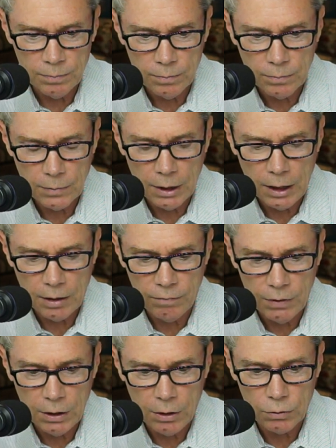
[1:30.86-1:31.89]
Had a
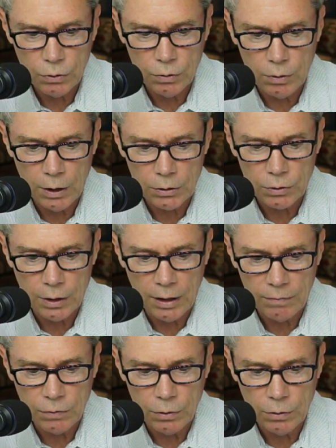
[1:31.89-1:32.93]
video shoot yesterday
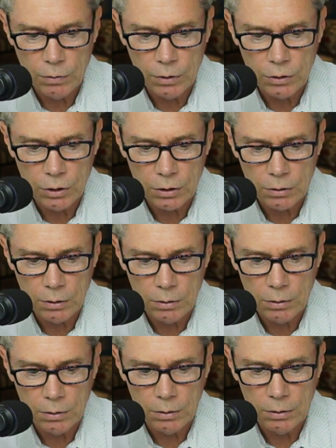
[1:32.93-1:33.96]
afternoon and just
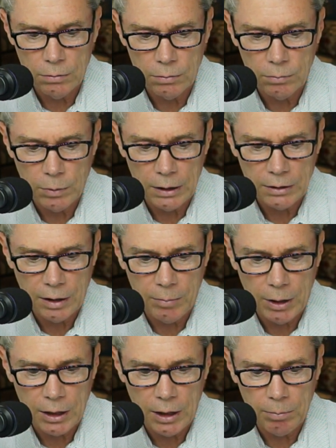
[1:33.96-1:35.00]
by the
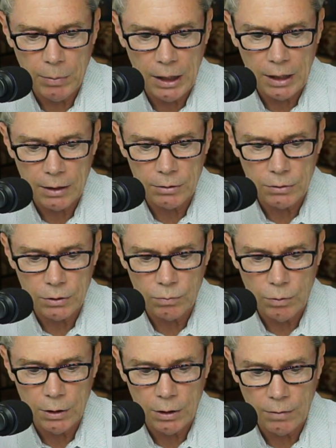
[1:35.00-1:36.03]
time I got back, there just
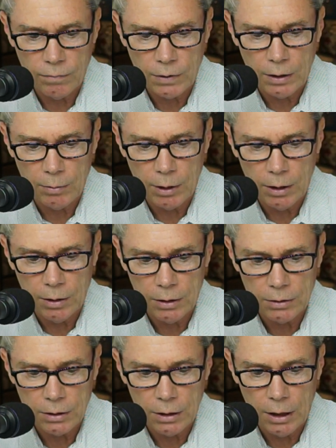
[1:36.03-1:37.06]
wasn't enough time to get
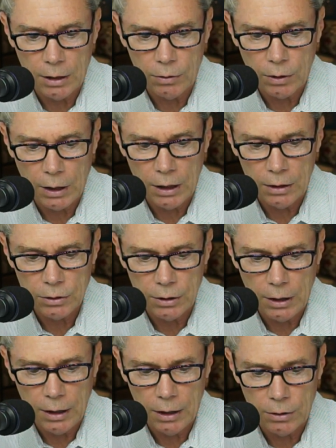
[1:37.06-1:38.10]
things together. Kyle's in
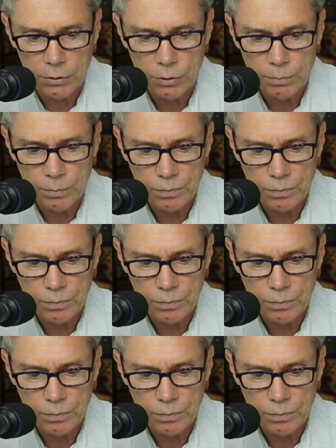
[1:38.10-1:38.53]
the house.